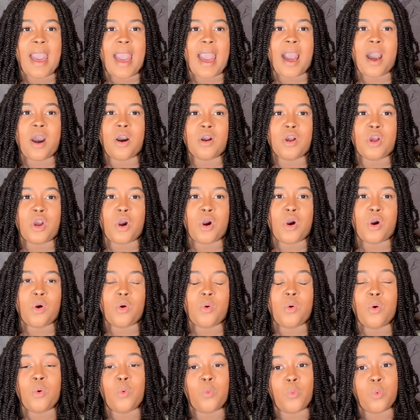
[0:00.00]
I'll
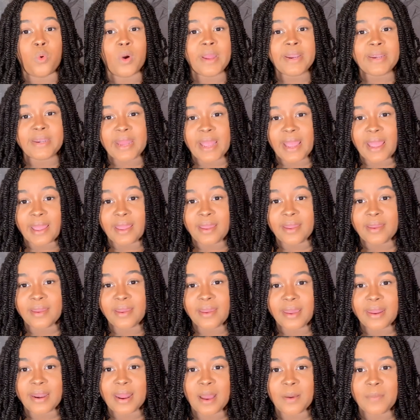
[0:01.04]
go one day
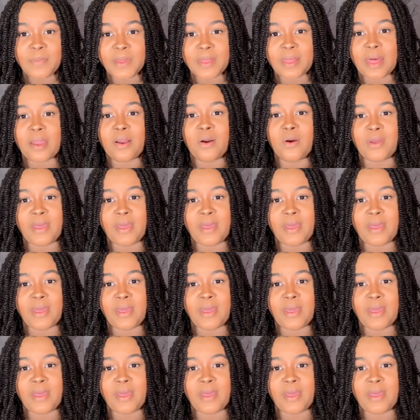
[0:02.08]
and I'll be like,